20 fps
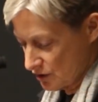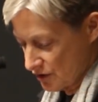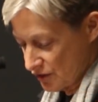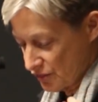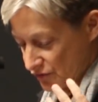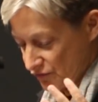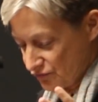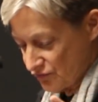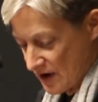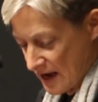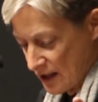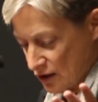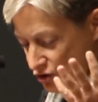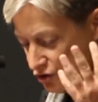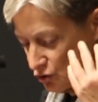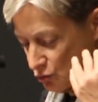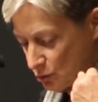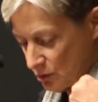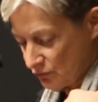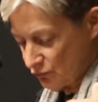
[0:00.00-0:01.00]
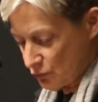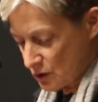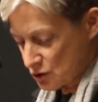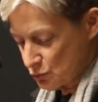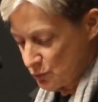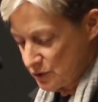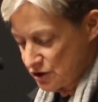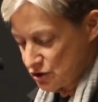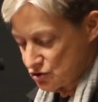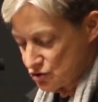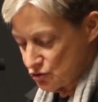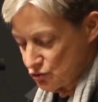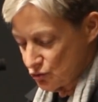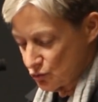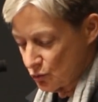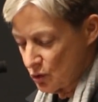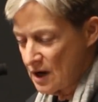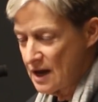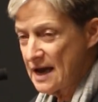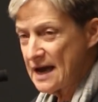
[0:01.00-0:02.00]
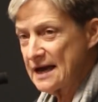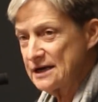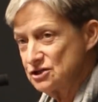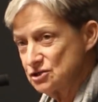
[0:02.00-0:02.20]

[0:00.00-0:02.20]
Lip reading: the value of what we do, and to